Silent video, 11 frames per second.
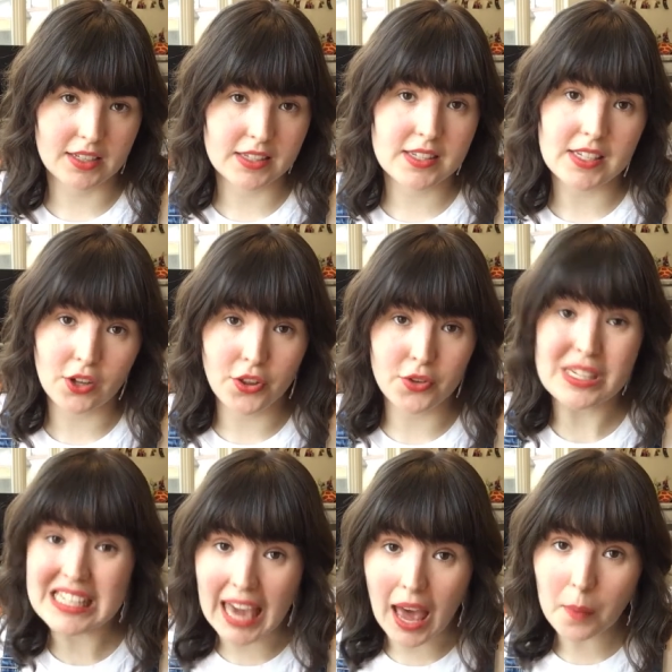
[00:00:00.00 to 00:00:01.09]
conceal those
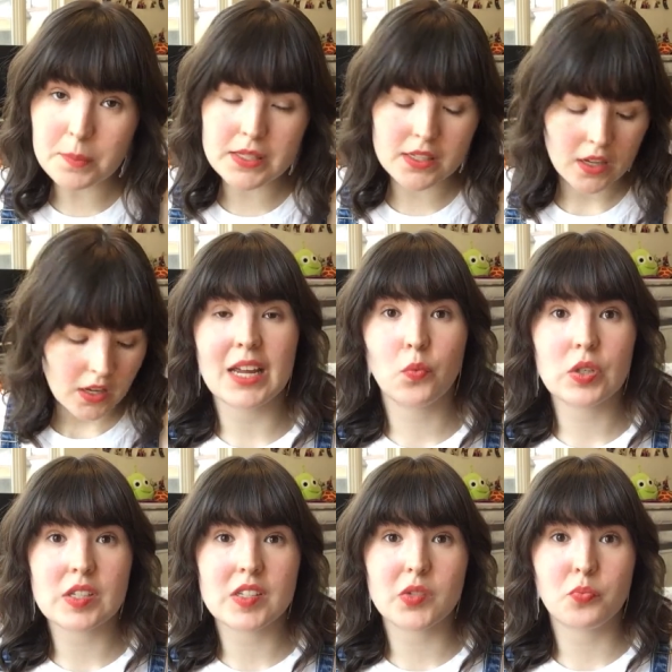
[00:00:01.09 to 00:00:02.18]
gaps. It
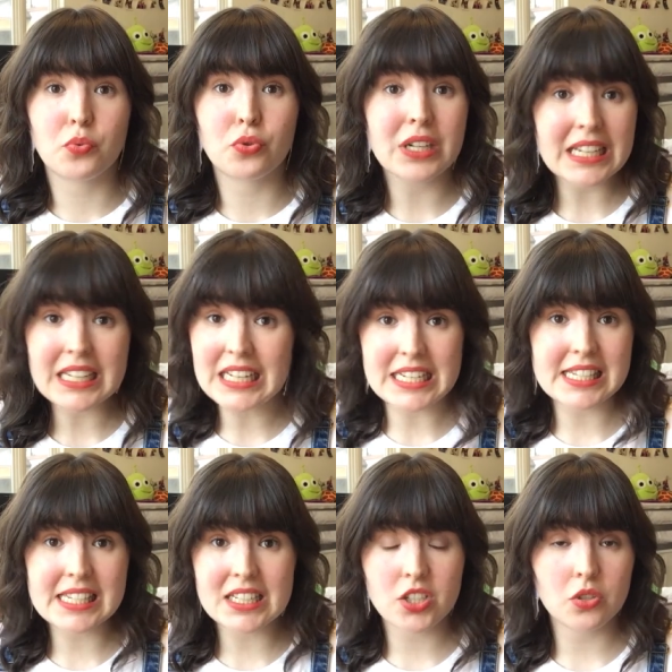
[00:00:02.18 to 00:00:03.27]
was pretty
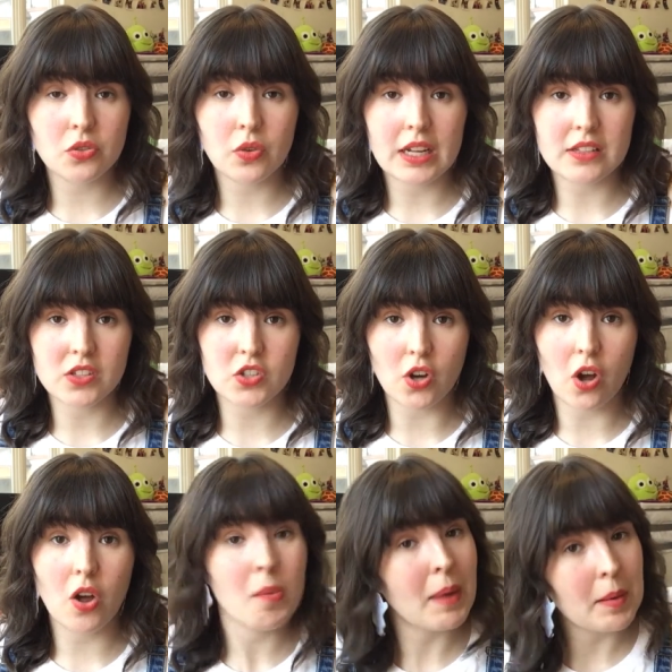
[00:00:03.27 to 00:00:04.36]
easy to
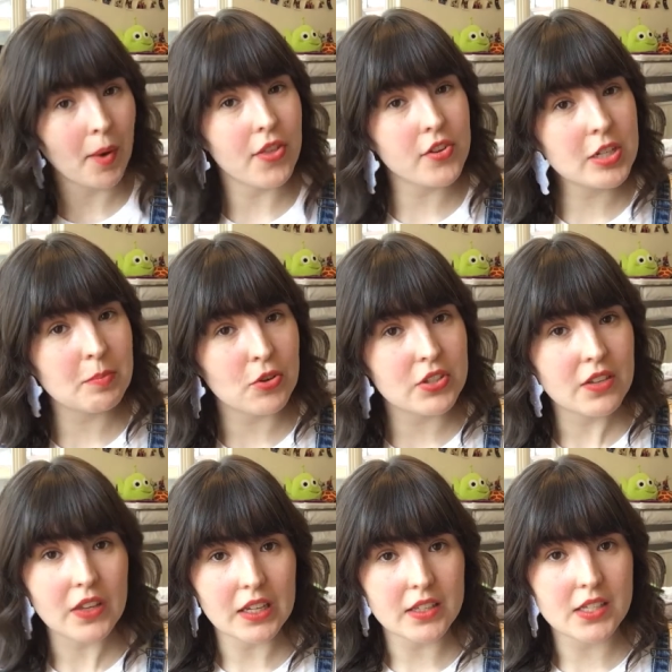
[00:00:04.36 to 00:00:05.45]
install. My brother did most of
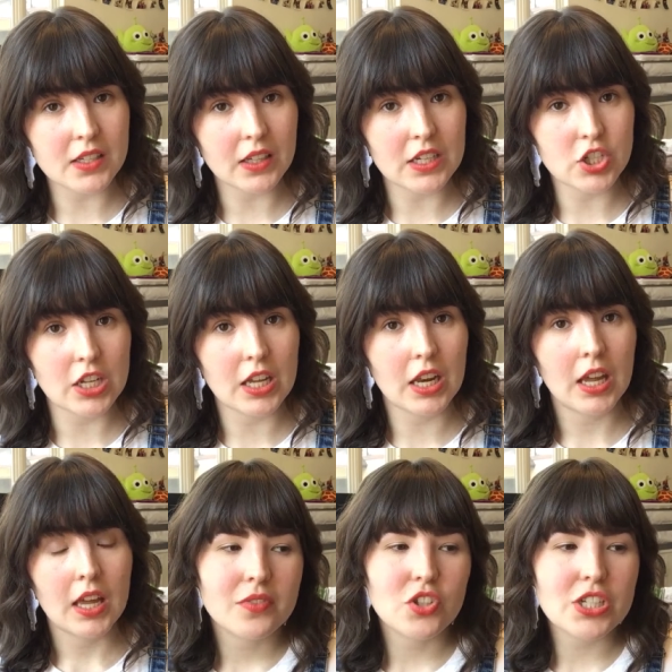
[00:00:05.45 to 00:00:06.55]
the installation
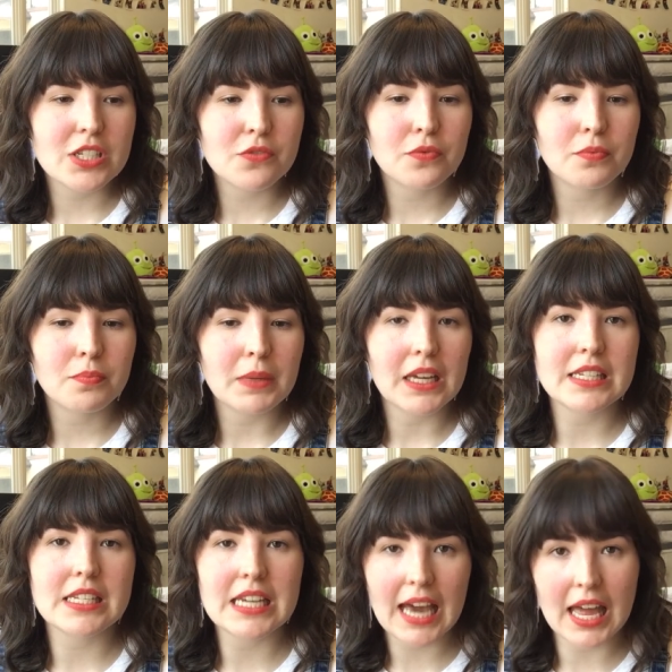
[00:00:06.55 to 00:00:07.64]
just
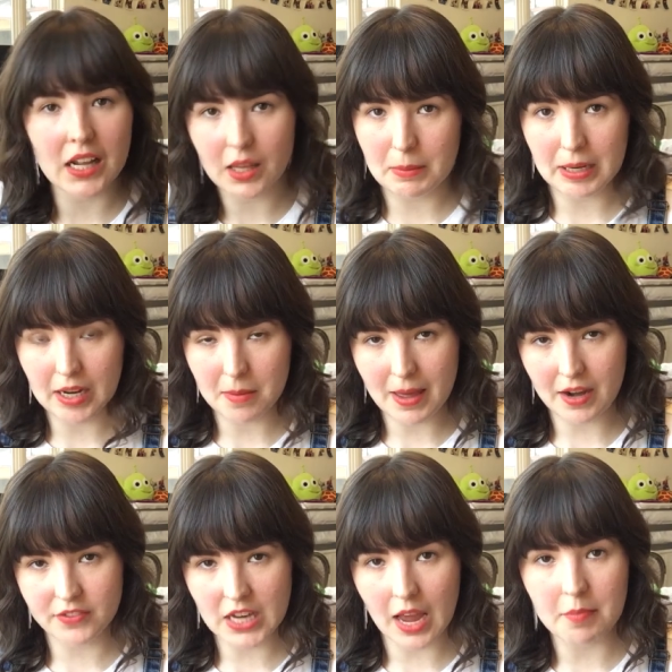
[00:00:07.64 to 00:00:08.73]
because he had a limited amount
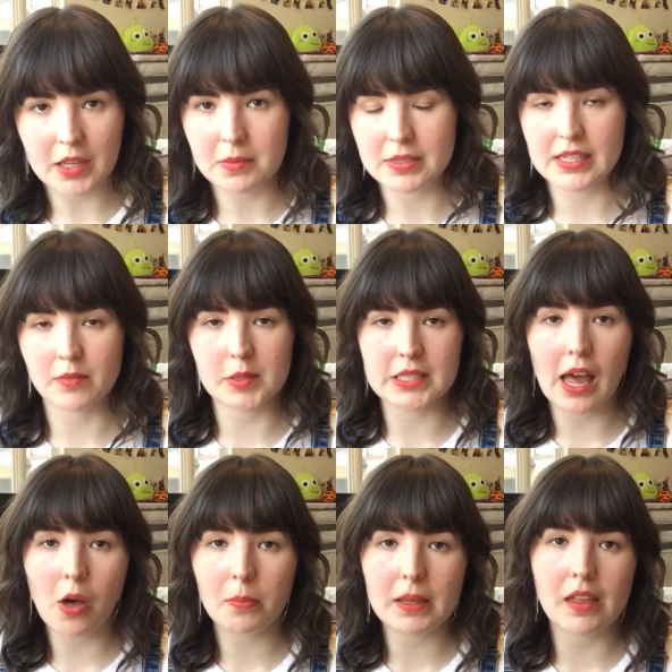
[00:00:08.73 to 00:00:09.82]
of time that he was able to
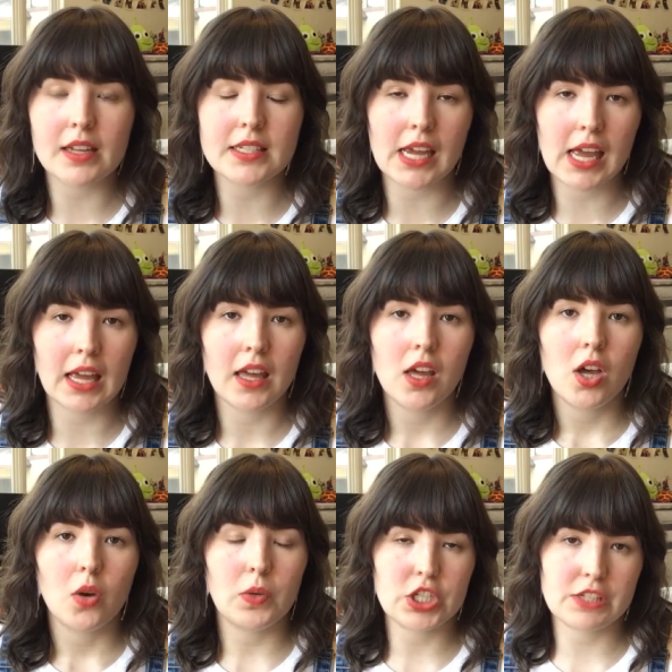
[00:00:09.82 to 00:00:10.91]
help me that day.
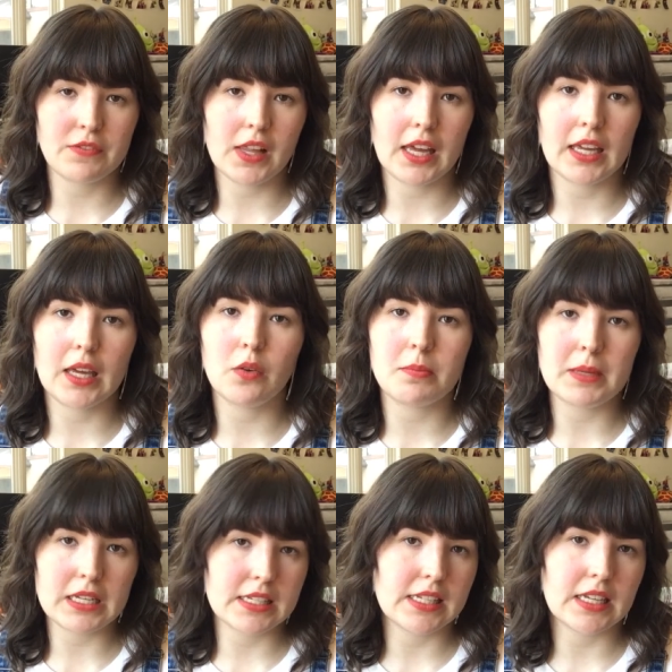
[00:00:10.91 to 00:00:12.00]
We just felt like it would be
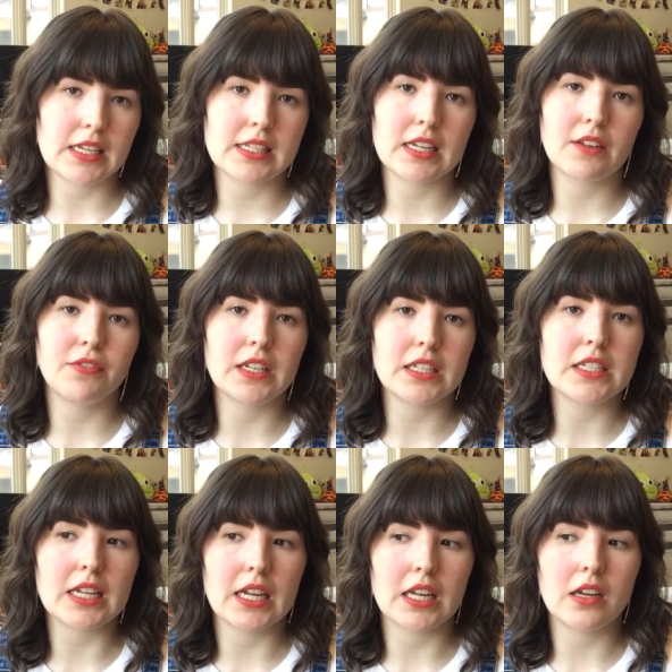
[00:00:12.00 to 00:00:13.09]
easiest if he
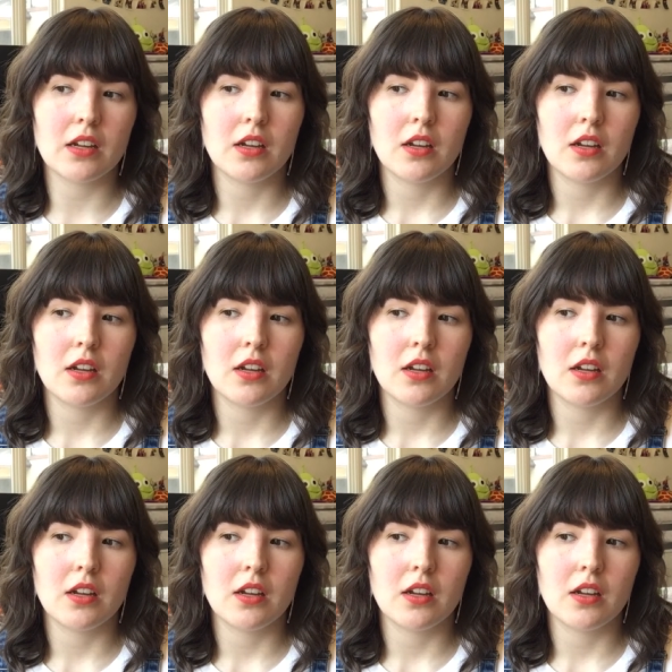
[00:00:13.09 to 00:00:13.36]
did